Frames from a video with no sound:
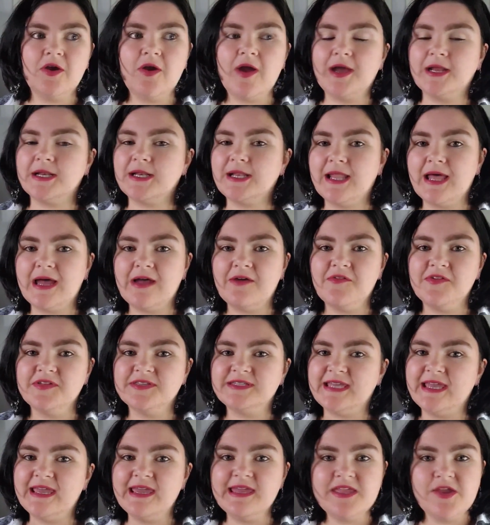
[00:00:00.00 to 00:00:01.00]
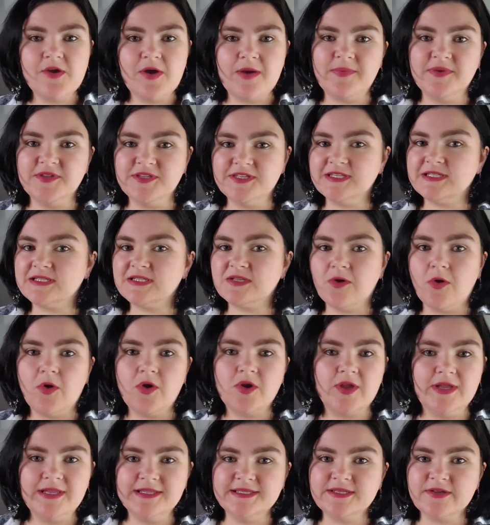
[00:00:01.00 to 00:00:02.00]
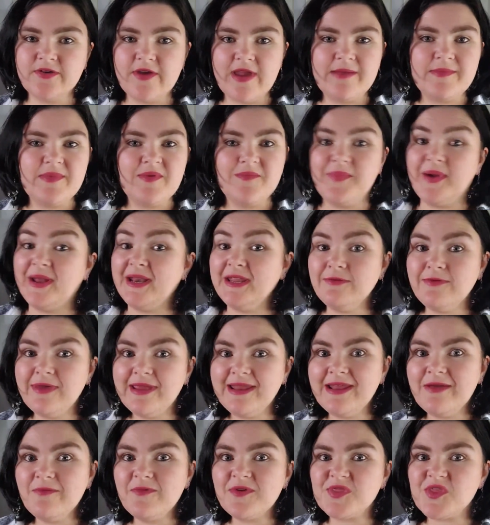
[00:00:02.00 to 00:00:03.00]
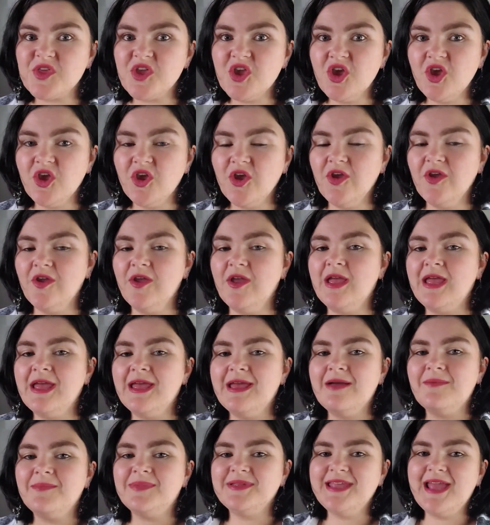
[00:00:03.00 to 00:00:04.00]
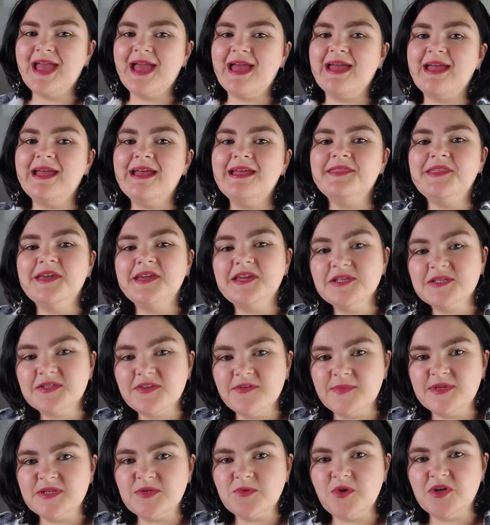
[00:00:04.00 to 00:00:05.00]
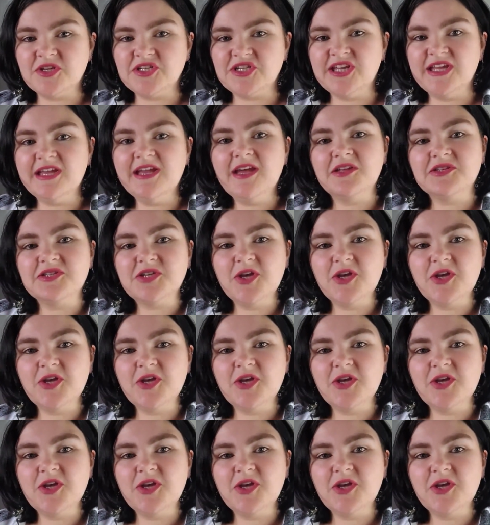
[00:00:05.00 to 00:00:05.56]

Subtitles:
I'd love to hit you up on Discord or Instagram and buddy read it with you. But yeah, thank you so much for watching.